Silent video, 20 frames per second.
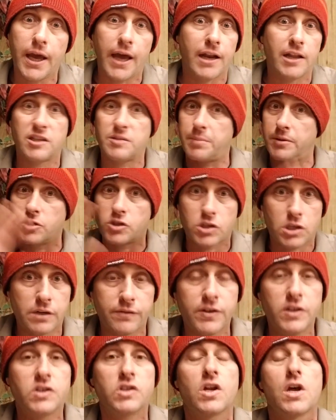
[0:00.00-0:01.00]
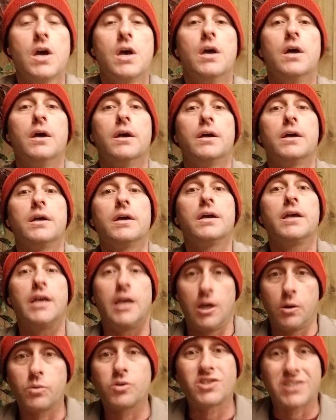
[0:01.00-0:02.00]
and it's been serviced,
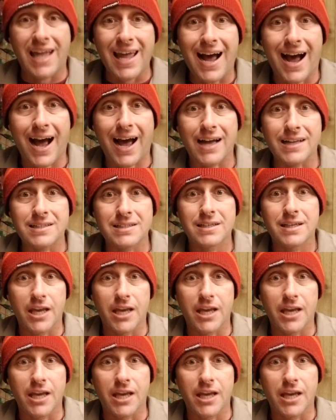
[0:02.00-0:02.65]
it will stay hot.